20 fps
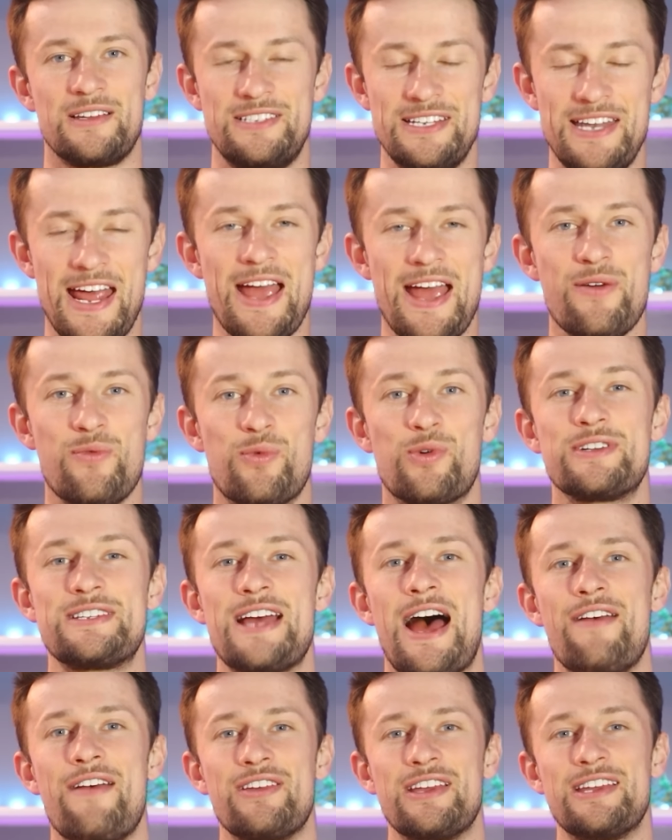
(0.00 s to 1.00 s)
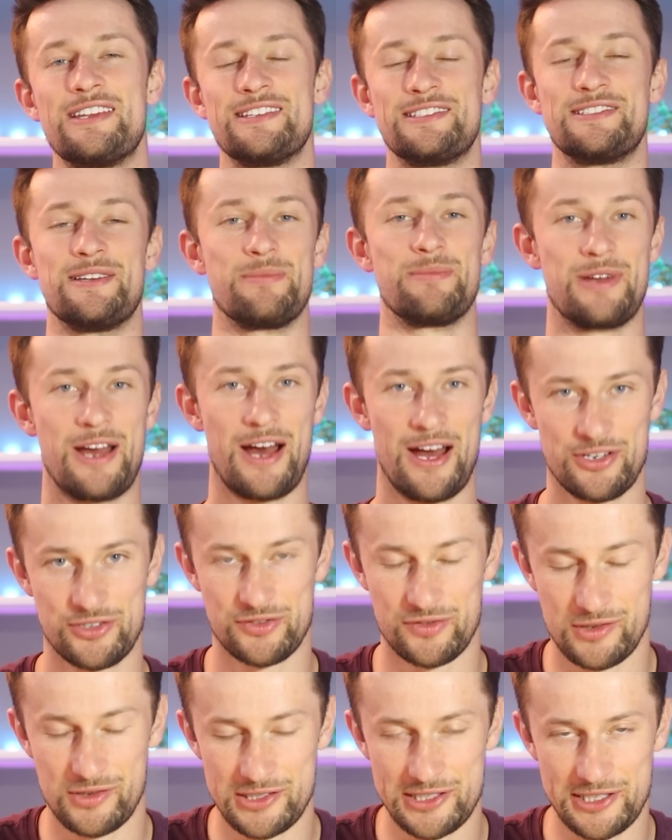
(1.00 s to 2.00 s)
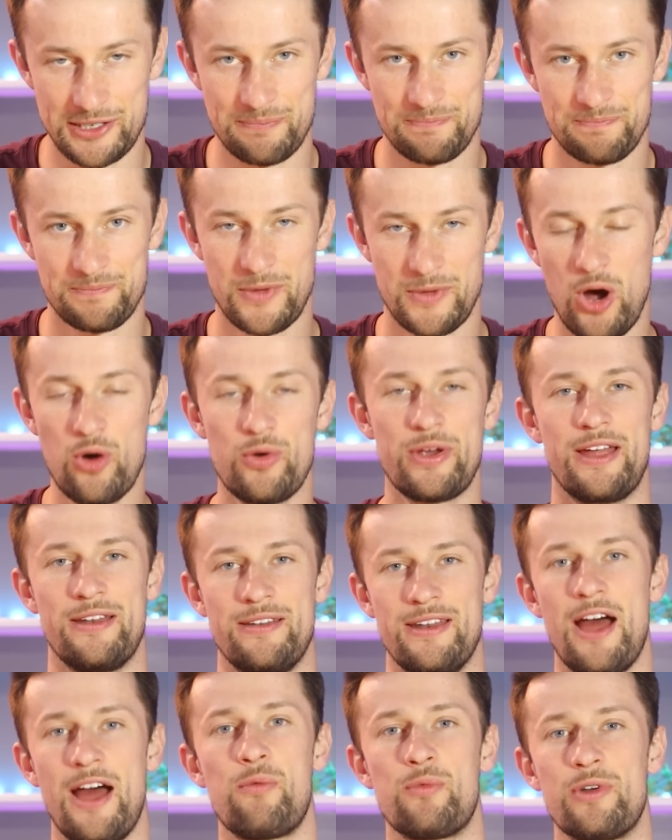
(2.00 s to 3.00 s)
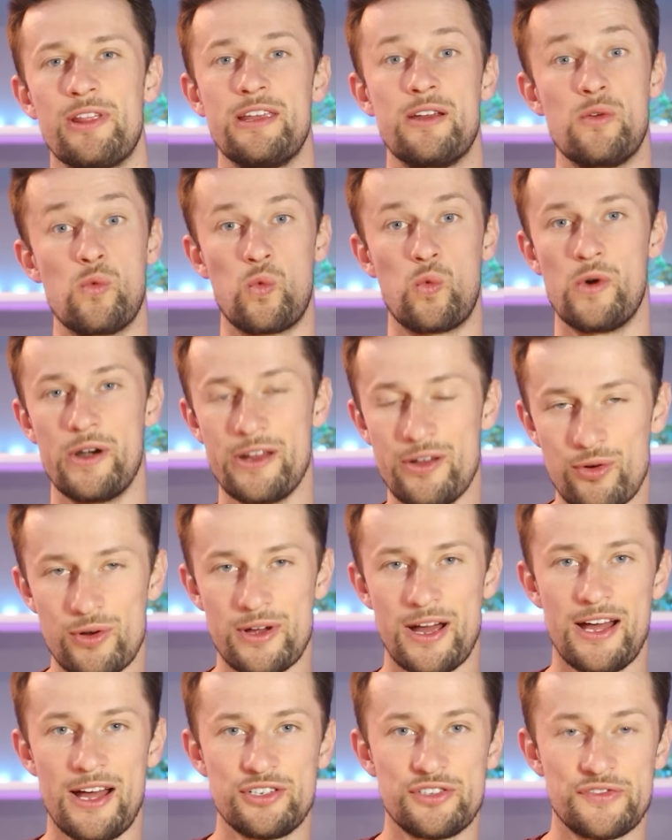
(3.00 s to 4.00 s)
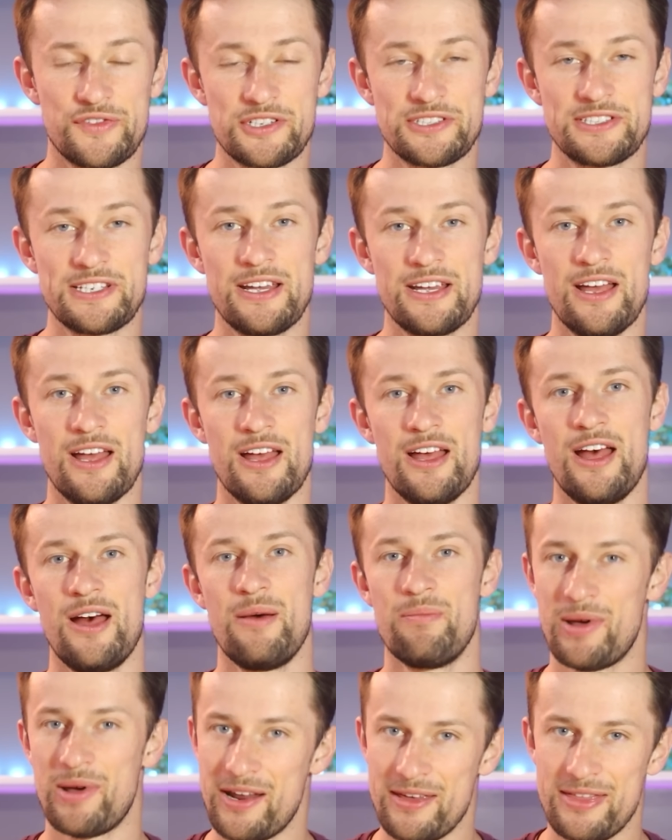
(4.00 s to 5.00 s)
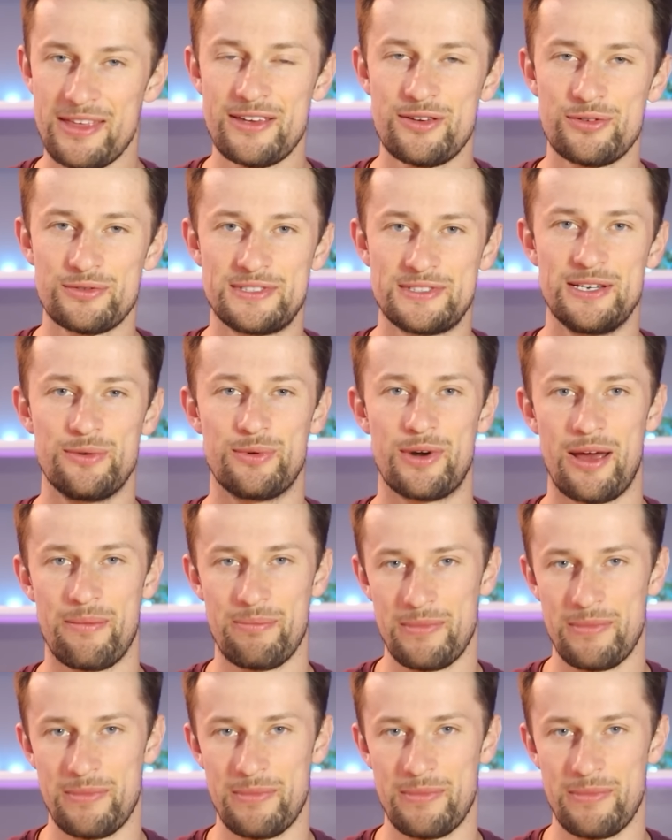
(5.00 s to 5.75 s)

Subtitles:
Today, we're diving into some controversy. Okay, not really real controversy, but I think you'll see what I